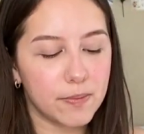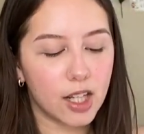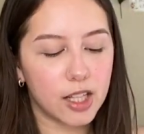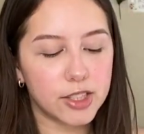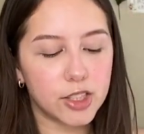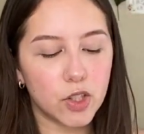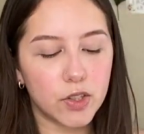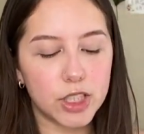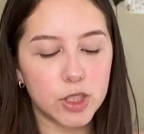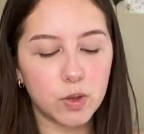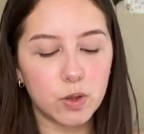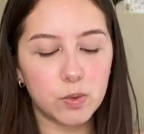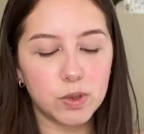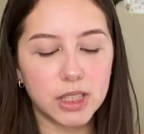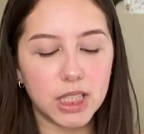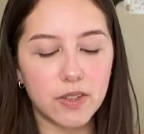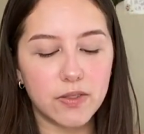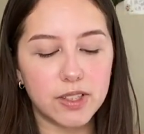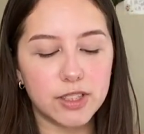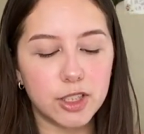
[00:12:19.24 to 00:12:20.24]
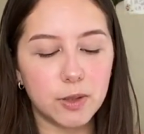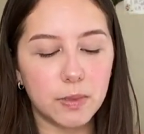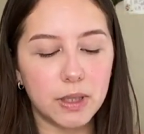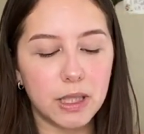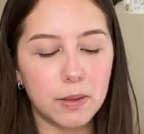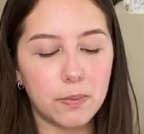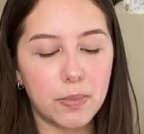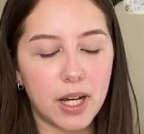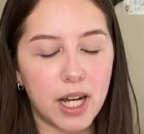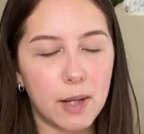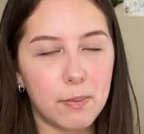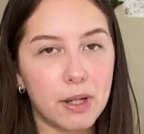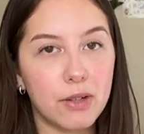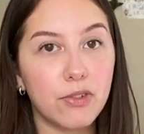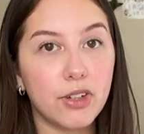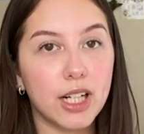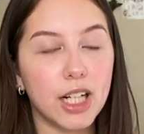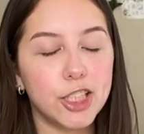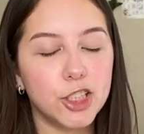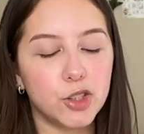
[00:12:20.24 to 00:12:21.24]
So this one was given to me by my
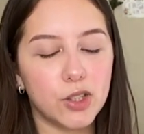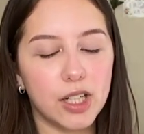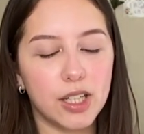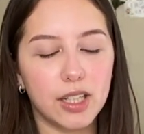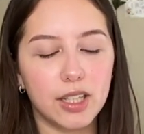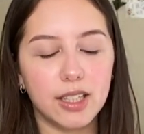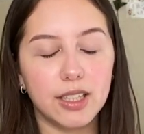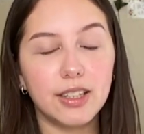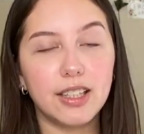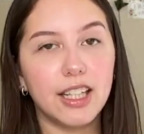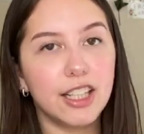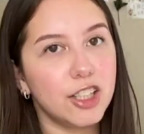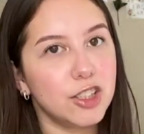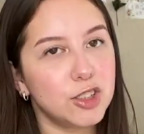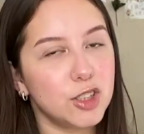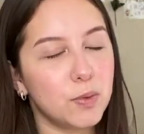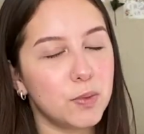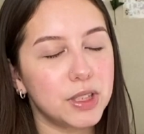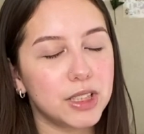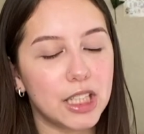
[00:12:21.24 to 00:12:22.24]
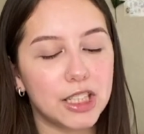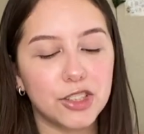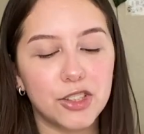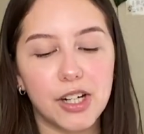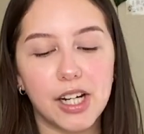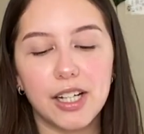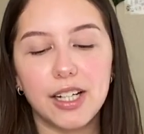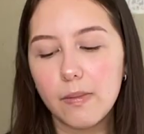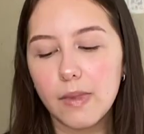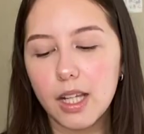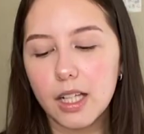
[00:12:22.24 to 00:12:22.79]
friend Andrea. Thank you so much, Andrea.